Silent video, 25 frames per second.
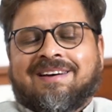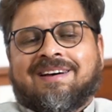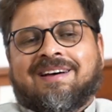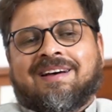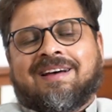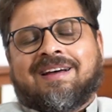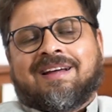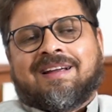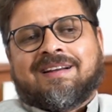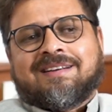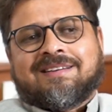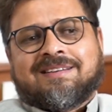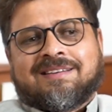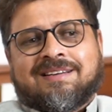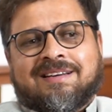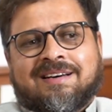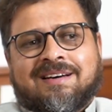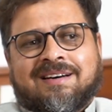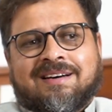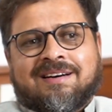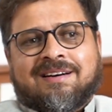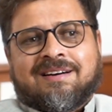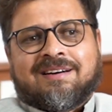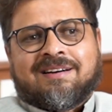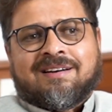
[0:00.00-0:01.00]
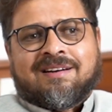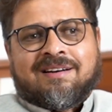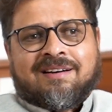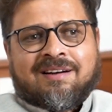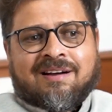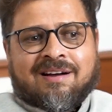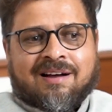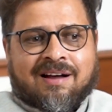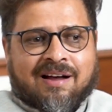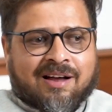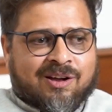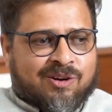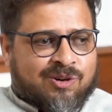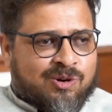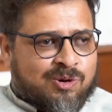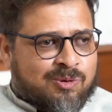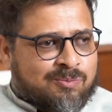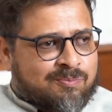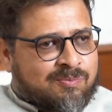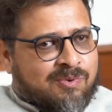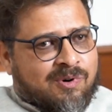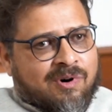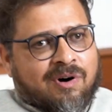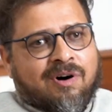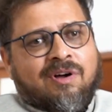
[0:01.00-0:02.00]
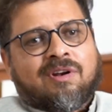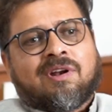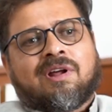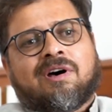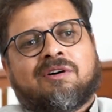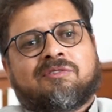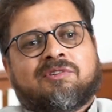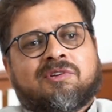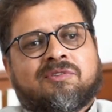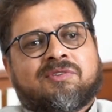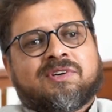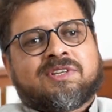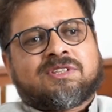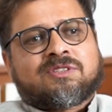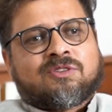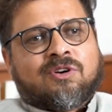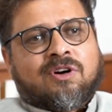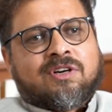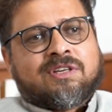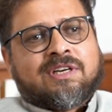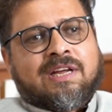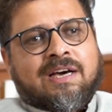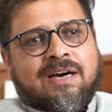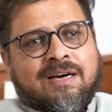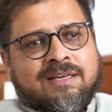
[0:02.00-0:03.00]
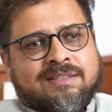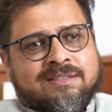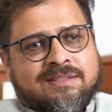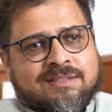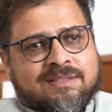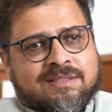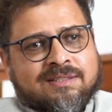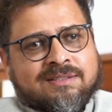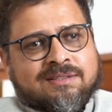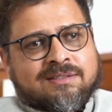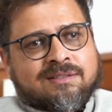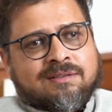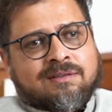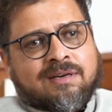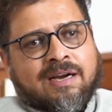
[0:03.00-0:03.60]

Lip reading: and I hope all our viewers got their answers